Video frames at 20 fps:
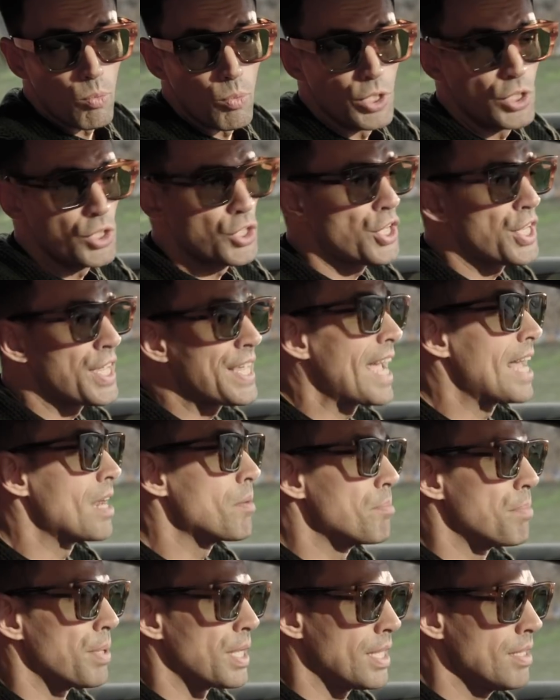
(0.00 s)
which
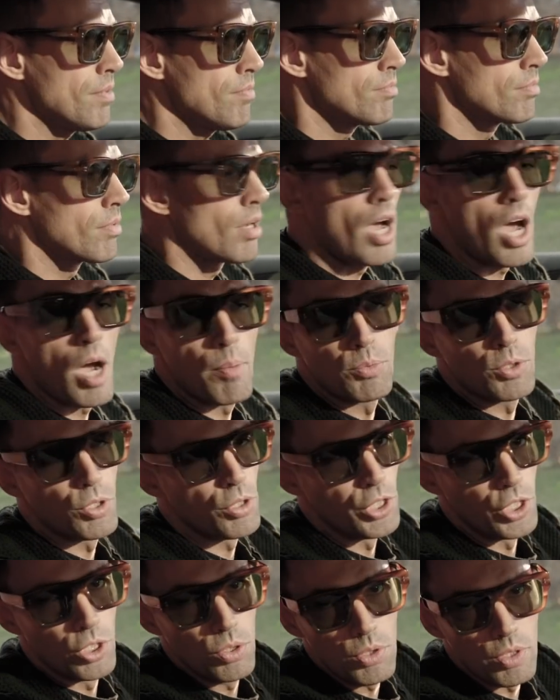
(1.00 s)
can be up
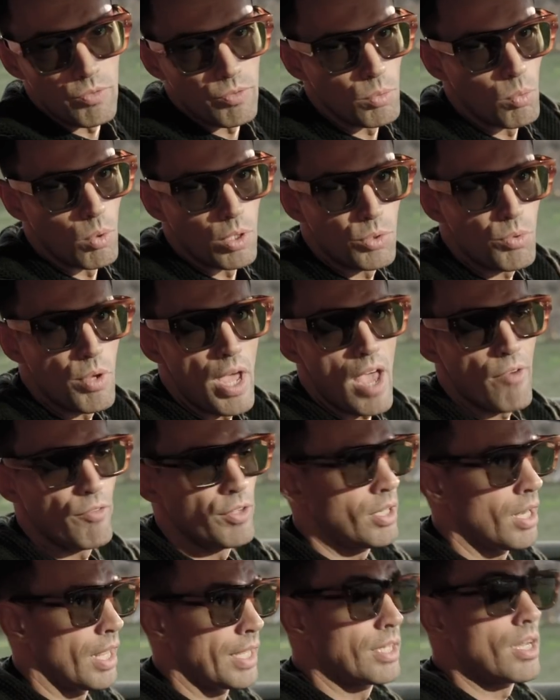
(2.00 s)
to you if you want to have
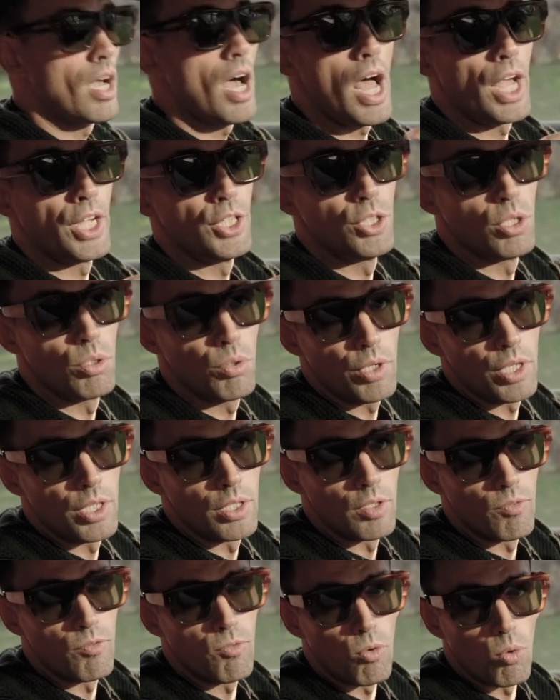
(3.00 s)
it like I do
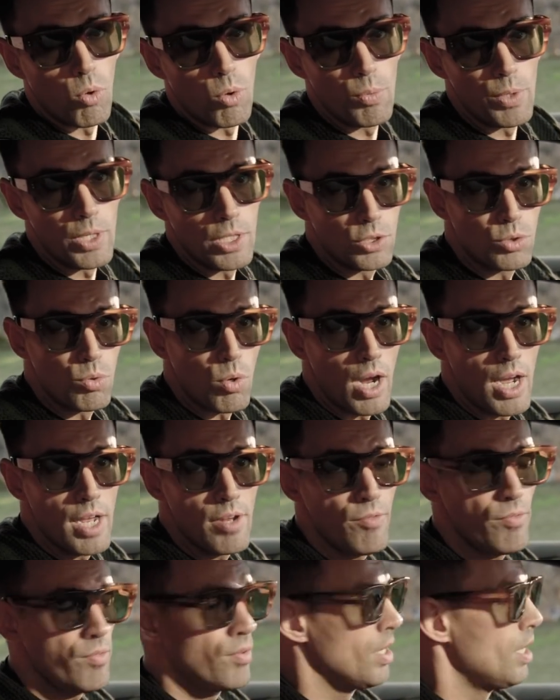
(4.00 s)
in the 4-wheel
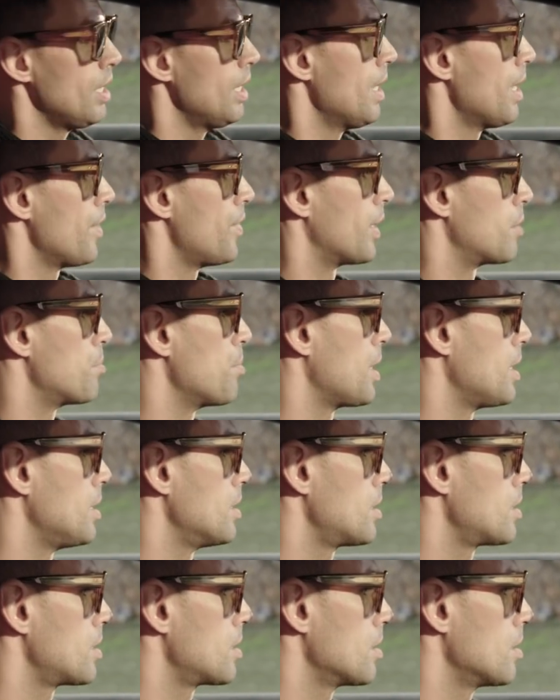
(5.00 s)
drive. That
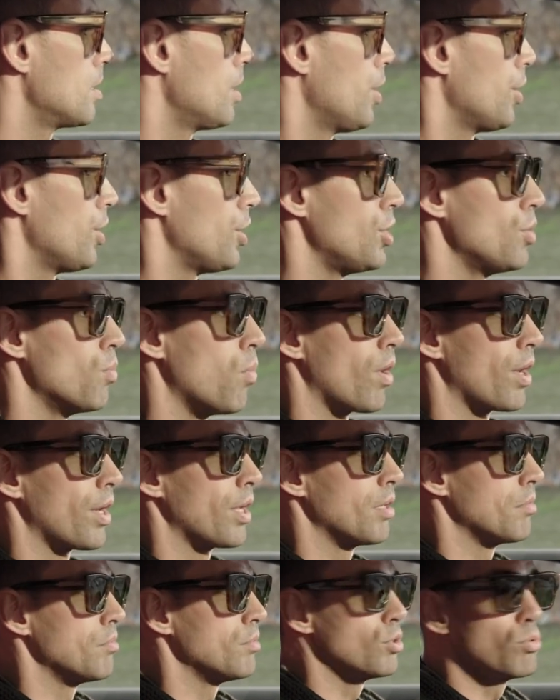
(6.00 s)
means you want
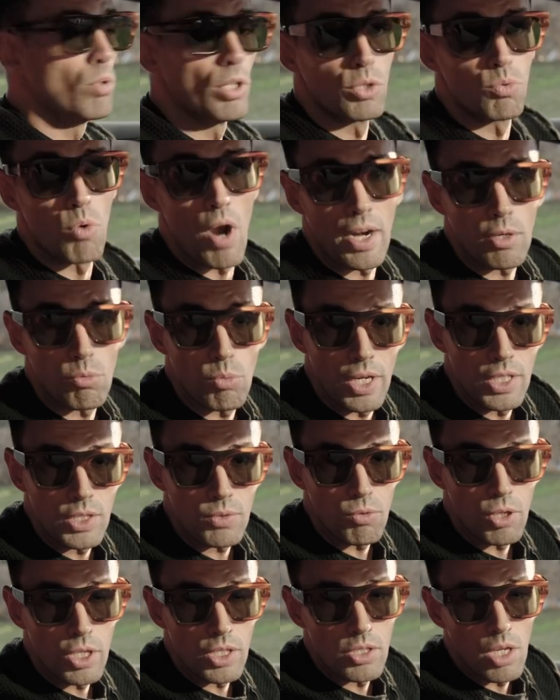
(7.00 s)
to do a drag race,
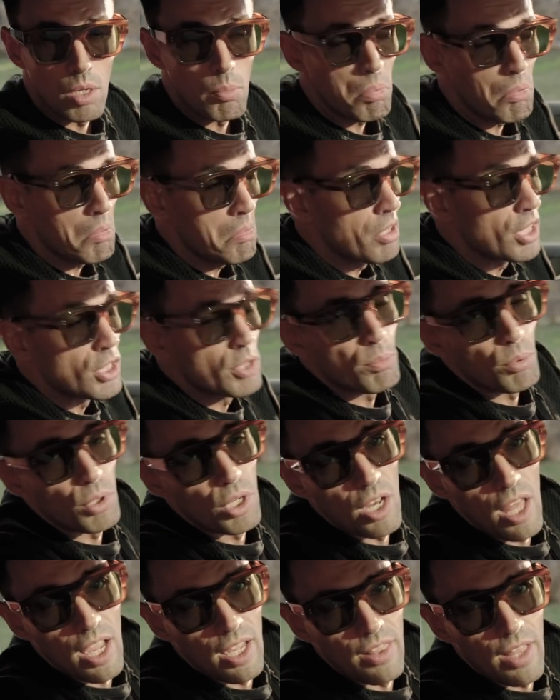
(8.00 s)
for example, let's put
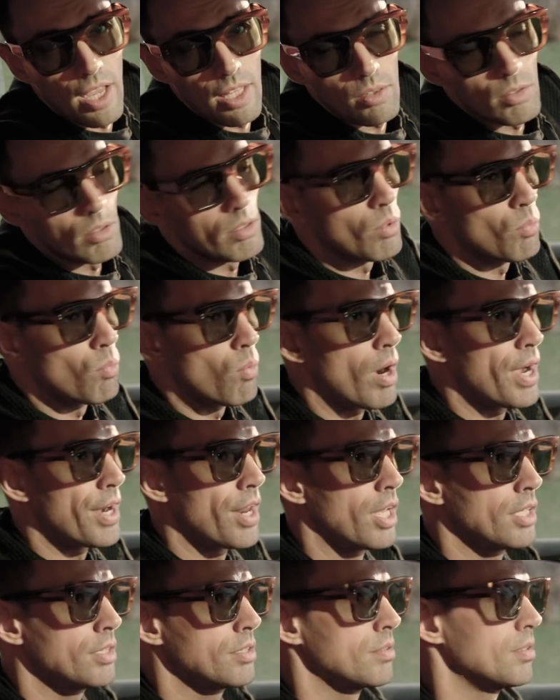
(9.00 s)
it like that, why
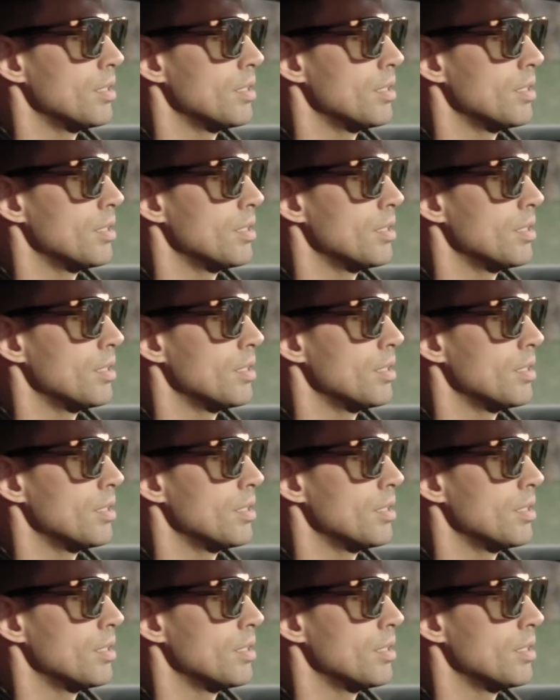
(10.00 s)
not?